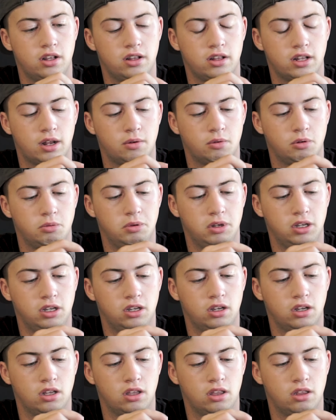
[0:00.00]
That would
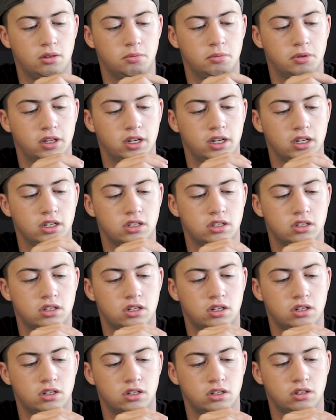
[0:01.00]
be the place
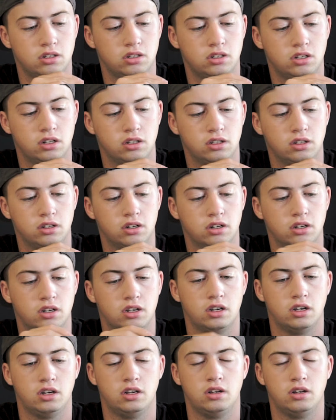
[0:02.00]
to look.